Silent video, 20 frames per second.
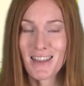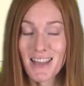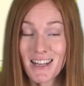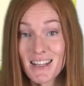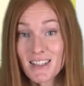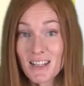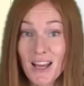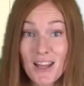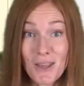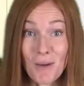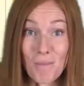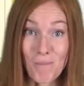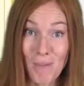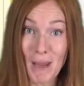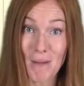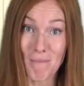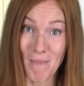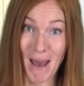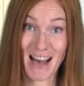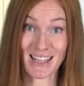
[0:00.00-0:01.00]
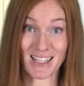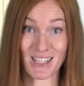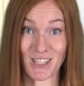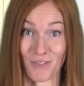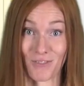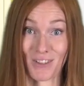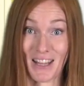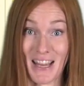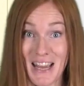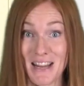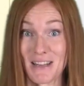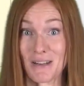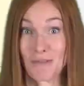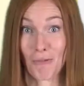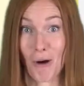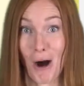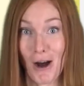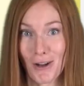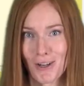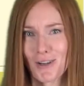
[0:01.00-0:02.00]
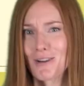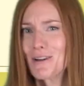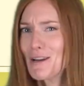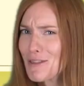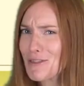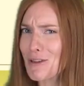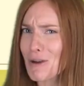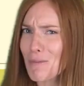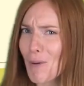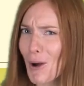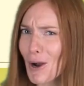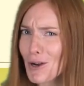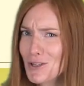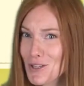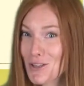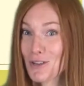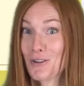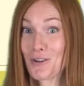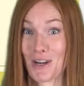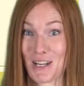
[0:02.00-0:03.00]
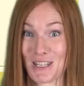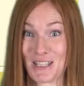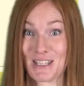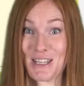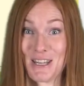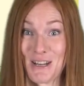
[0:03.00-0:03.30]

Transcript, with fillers: That is, the big masses of land and water. They're parts of the crust